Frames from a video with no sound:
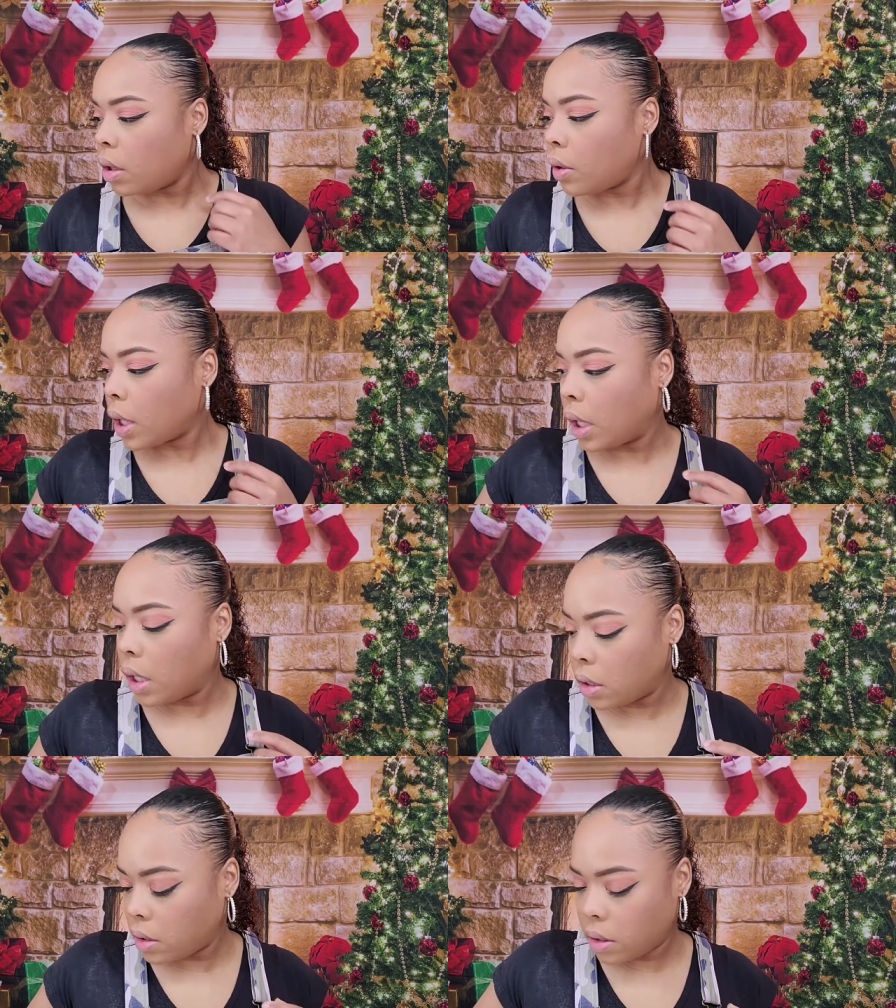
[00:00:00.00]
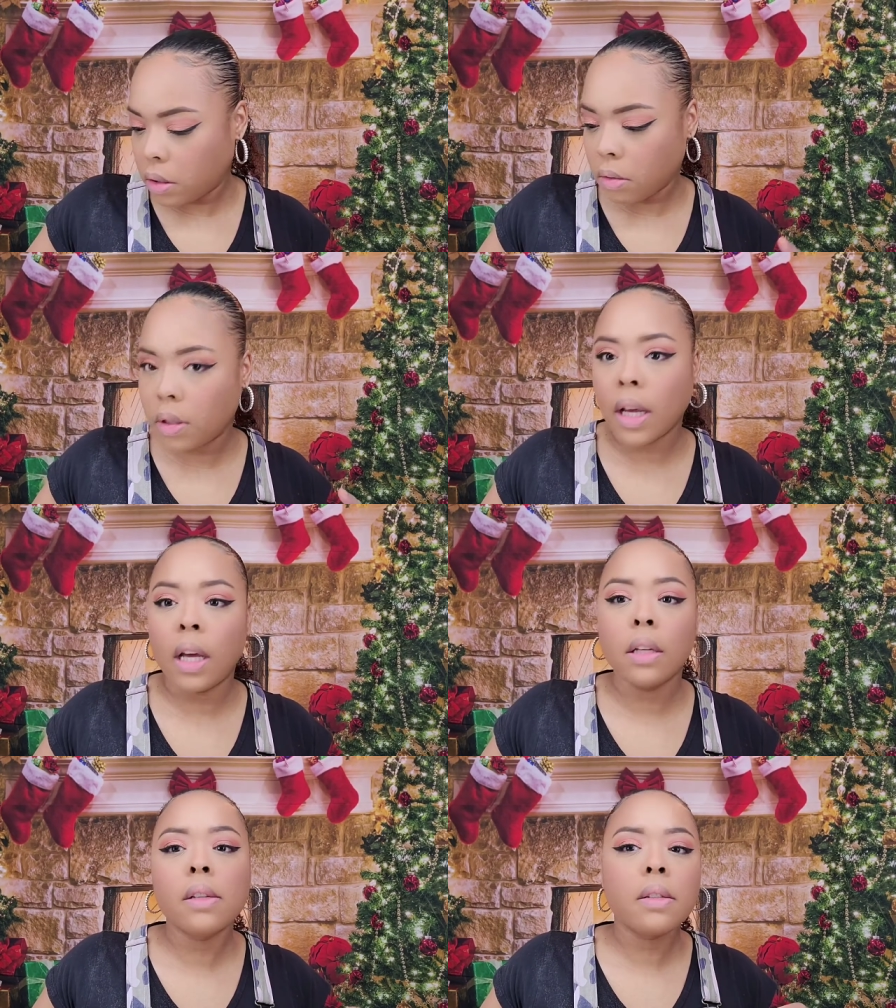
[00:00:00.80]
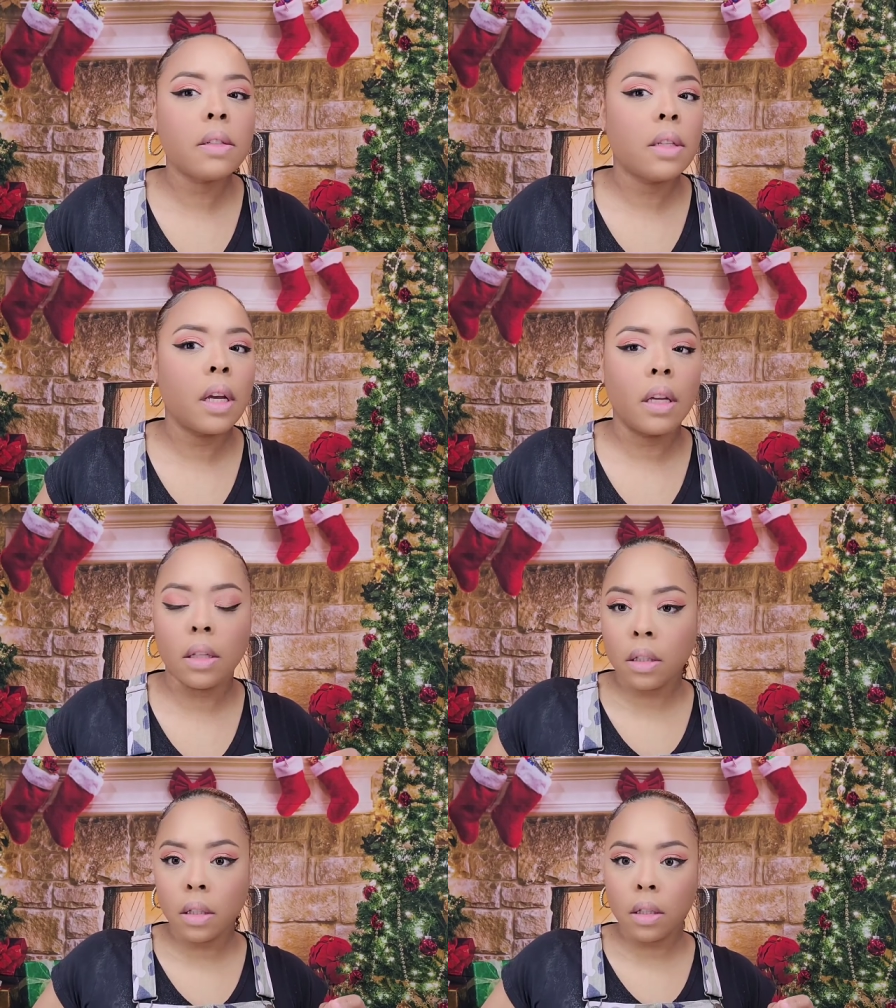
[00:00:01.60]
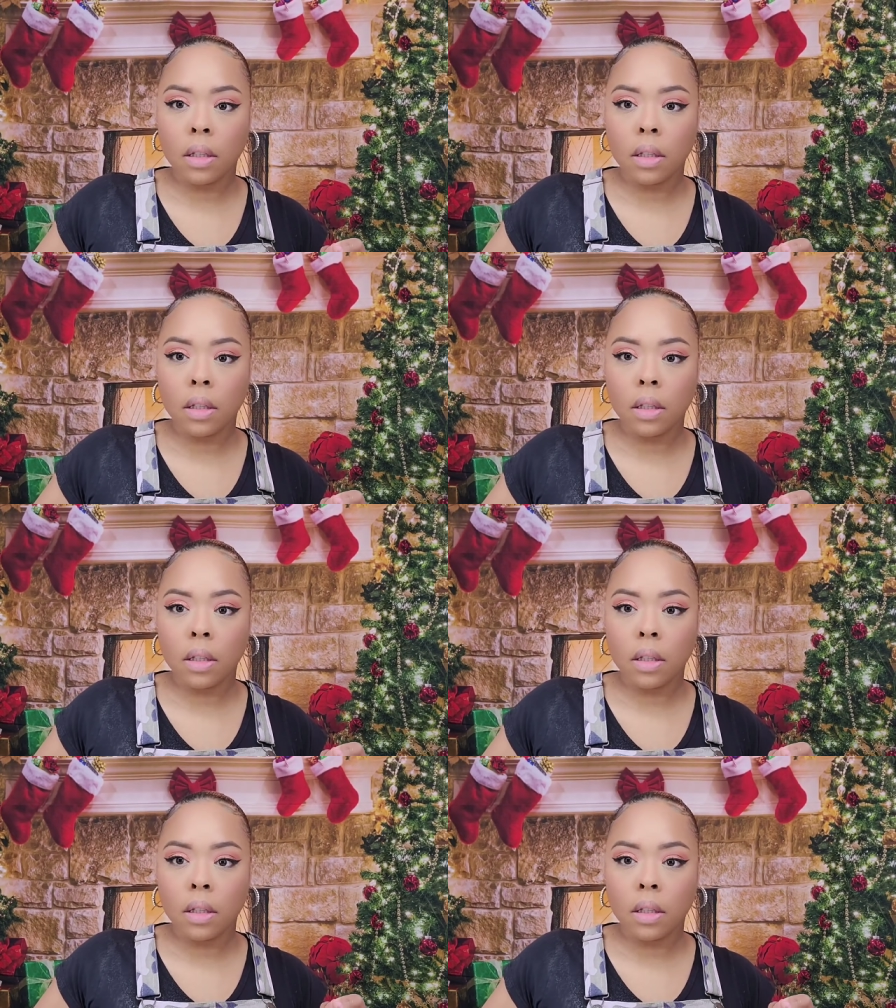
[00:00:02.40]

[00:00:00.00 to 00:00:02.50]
Okay, so that is done.